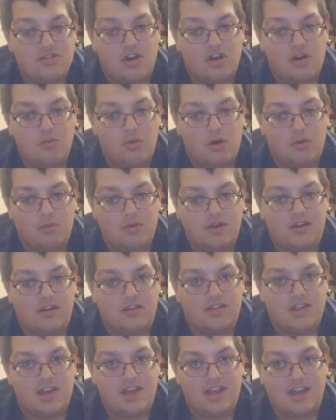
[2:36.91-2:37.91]
let's just hope what we're
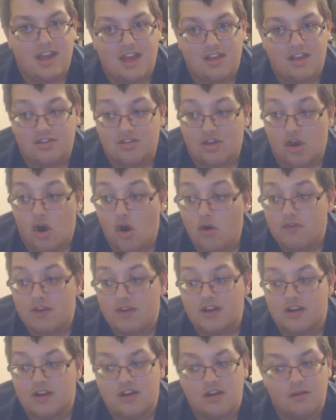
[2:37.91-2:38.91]
going to see is
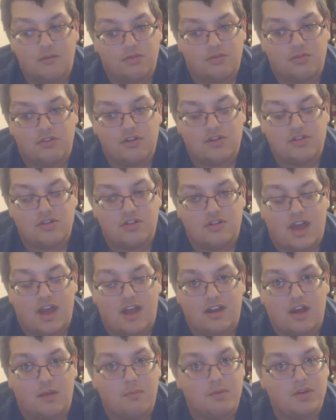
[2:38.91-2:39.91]
hopefully going to come to fruition,
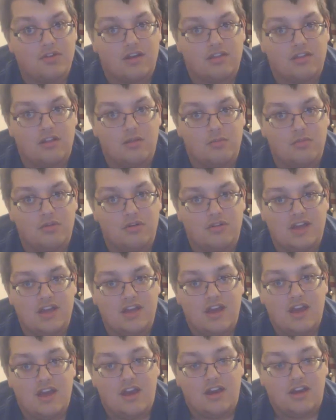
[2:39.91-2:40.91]
and I'm excited for the
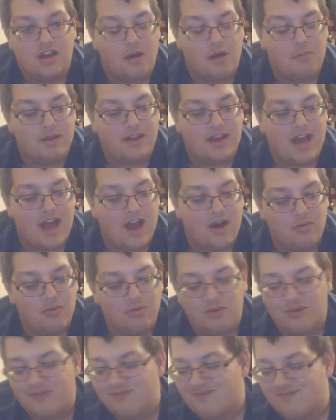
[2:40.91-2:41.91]
movie coming
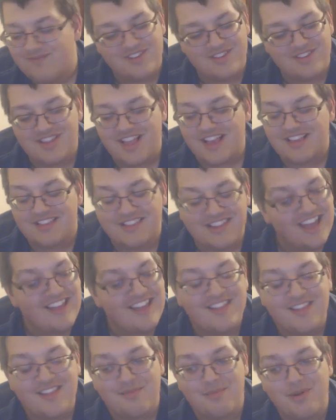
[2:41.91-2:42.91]
out. Just let's
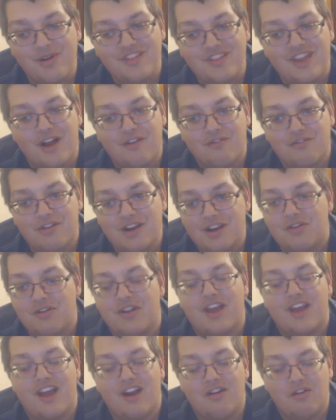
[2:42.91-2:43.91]
get this movie. I really
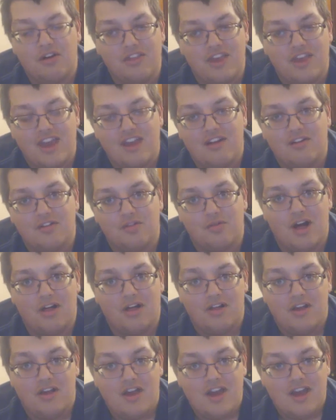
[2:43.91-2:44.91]
want it out over here as
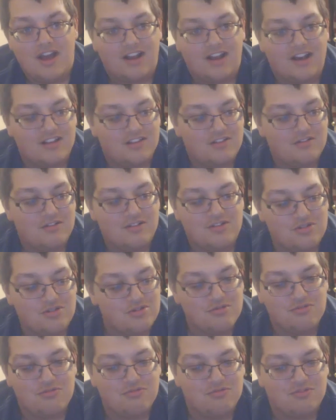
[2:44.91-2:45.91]
well. Like, do a
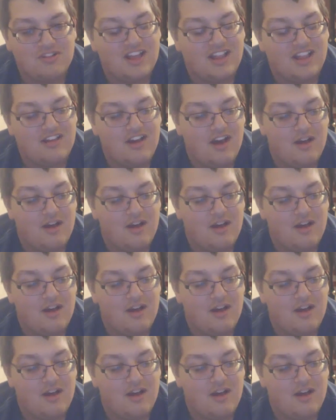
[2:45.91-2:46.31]
dual